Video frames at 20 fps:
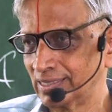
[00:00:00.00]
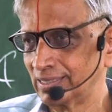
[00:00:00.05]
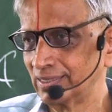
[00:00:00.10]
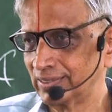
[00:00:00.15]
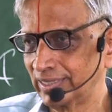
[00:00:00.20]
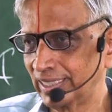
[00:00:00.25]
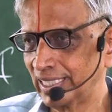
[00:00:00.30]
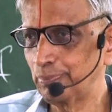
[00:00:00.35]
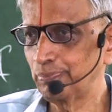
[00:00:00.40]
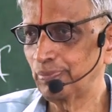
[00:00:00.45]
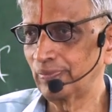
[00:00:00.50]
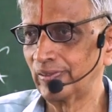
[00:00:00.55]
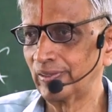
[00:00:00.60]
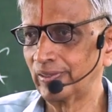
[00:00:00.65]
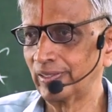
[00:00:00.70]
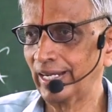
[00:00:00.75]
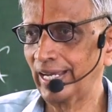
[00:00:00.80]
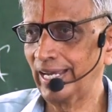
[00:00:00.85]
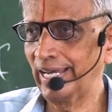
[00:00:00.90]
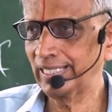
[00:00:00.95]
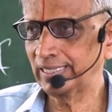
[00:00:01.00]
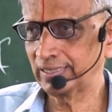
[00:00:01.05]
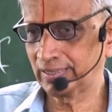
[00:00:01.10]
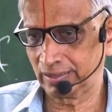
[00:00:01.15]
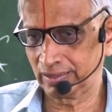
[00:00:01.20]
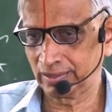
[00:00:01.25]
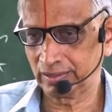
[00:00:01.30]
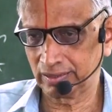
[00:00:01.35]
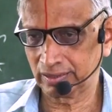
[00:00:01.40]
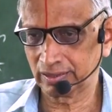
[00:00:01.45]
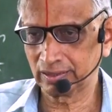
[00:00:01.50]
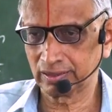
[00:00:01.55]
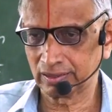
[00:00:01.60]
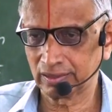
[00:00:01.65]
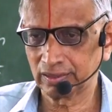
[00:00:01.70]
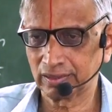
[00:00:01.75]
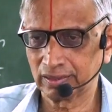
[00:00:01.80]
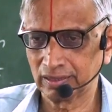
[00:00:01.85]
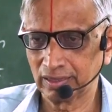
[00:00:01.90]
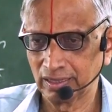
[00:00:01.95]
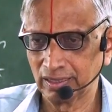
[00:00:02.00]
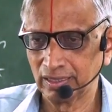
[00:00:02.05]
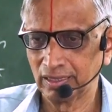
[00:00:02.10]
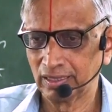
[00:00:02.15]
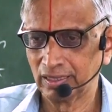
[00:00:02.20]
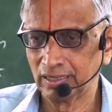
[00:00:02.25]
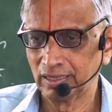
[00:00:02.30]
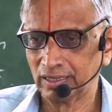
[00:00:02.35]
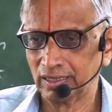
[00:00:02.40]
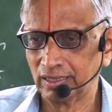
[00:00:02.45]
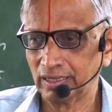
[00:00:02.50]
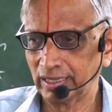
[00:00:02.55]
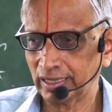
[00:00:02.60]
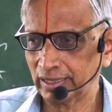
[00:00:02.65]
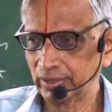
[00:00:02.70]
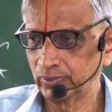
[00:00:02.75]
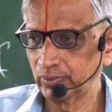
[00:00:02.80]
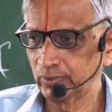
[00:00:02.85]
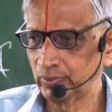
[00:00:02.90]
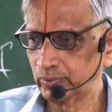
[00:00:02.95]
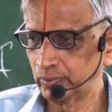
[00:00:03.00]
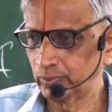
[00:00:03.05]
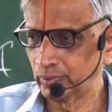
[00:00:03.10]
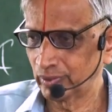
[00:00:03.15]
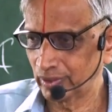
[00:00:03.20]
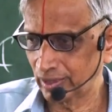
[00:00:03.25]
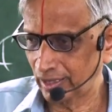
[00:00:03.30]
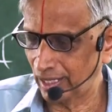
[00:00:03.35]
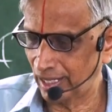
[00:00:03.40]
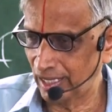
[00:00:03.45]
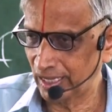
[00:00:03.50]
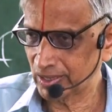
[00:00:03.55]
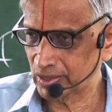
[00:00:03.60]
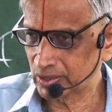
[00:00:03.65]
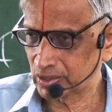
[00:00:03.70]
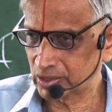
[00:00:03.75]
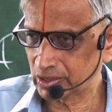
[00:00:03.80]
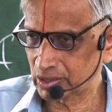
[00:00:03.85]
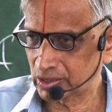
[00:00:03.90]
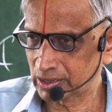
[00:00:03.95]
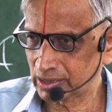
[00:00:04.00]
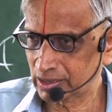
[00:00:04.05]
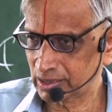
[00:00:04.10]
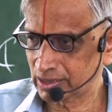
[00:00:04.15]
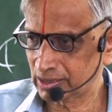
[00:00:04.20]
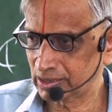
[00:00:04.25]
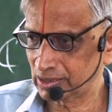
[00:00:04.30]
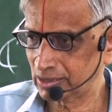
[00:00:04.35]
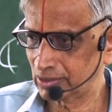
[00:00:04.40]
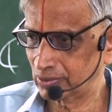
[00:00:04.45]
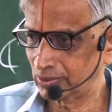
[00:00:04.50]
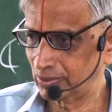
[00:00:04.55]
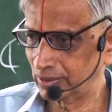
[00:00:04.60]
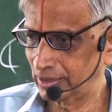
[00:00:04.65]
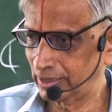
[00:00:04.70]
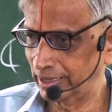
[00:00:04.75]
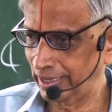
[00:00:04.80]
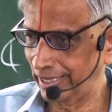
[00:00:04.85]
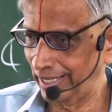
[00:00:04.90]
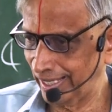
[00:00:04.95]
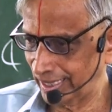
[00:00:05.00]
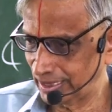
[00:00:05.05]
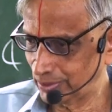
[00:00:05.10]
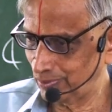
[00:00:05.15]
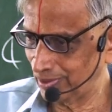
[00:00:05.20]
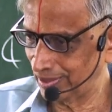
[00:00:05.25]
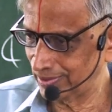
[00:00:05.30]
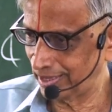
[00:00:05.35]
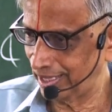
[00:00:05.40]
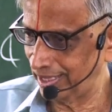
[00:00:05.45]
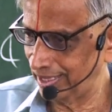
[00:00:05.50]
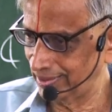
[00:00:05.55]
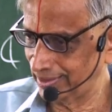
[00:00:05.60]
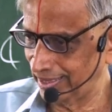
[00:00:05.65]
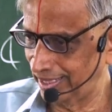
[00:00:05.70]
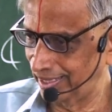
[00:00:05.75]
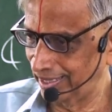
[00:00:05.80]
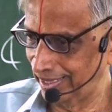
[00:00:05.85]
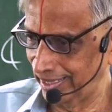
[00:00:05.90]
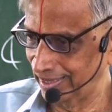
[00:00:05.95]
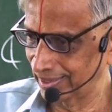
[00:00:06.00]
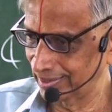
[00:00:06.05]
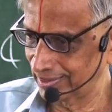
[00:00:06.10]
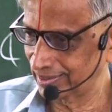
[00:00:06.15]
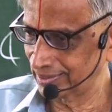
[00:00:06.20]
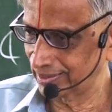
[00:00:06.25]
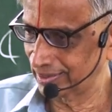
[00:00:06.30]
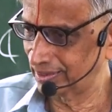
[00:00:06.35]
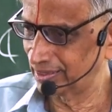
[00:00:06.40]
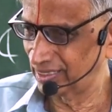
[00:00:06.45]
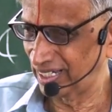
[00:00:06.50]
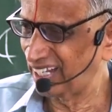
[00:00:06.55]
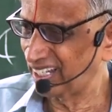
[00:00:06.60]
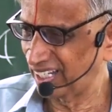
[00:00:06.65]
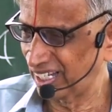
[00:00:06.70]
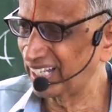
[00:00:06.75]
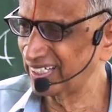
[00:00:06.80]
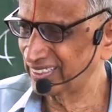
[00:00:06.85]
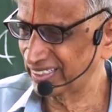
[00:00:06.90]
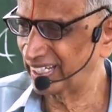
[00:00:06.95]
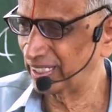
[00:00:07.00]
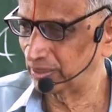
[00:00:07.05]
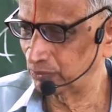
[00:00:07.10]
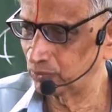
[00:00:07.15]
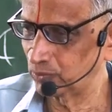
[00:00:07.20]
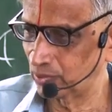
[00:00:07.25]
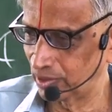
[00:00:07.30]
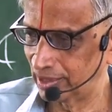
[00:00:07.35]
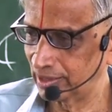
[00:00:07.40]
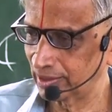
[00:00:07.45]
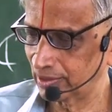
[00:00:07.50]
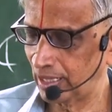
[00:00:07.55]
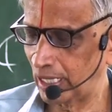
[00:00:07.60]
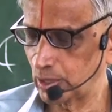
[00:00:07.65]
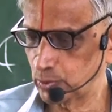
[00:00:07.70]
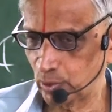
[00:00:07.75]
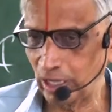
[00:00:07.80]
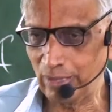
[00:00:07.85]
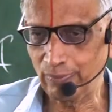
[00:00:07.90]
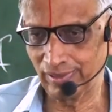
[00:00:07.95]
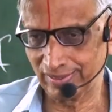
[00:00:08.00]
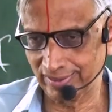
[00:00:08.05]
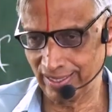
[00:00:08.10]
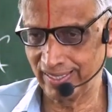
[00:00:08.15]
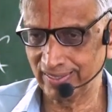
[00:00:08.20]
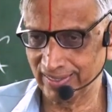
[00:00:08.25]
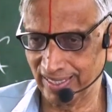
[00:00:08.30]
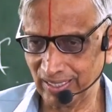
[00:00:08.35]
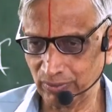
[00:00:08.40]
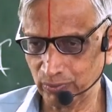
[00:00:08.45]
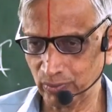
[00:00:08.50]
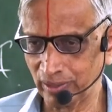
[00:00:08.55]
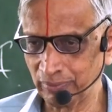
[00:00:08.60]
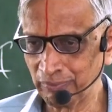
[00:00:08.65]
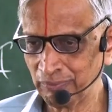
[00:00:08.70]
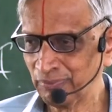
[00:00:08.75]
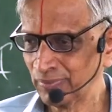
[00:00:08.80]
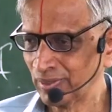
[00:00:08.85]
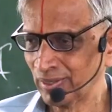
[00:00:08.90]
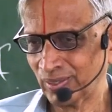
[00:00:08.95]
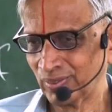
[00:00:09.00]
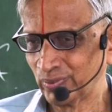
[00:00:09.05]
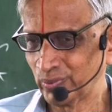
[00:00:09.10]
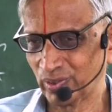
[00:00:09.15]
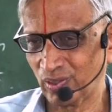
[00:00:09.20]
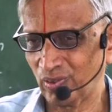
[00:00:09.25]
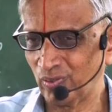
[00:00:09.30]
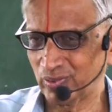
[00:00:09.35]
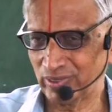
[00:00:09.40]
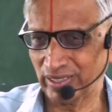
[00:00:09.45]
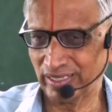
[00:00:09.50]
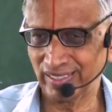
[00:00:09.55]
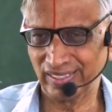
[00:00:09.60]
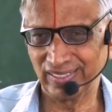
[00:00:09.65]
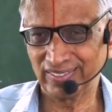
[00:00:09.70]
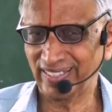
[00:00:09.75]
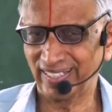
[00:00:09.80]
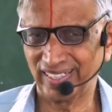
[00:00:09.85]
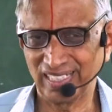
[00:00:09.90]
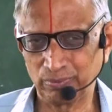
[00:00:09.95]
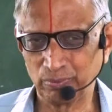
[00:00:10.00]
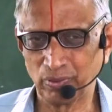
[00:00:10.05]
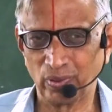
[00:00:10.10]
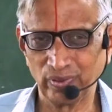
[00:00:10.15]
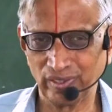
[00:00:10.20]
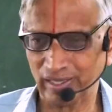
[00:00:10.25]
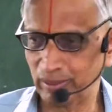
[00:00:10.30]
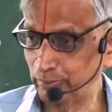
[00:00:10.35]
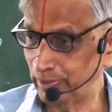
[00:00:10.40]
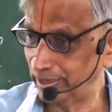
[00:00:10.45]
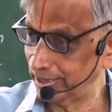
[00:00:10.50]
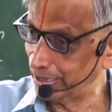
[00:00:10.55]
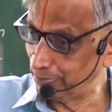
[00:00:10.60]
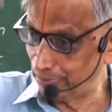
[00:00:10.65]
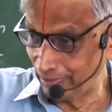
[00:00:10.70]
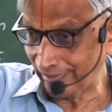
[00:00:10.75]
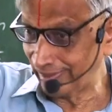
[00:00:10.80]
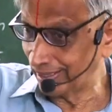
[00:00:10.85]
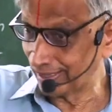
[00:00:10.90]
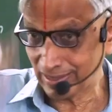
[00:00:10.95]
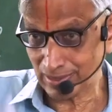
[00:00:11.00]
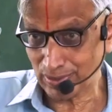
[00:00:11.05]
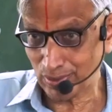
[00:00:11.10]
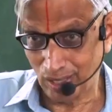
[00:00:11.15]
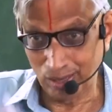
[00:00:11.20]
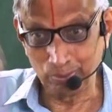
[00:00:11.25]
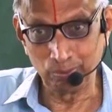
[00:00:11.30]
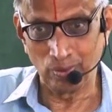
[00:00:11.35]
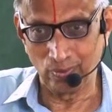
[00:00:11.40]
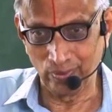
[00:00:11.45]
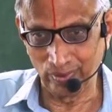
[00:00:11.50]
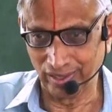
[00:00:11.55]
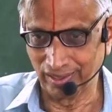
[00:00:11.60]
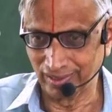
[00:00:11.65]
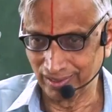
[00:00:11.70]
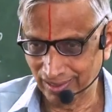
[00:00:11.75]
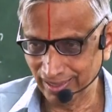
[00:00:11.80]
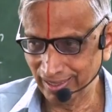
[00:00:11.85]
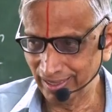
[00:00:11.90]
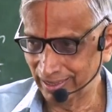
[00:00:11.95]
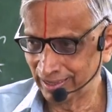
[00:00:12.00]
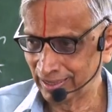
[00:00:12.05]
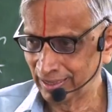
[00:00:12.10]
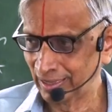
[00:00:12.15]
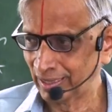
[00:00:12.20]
is e power x into cos x plus I sin x, I sin cos y plus I sin y. So cosine and sine are bounded, but e power x is not bounded, right?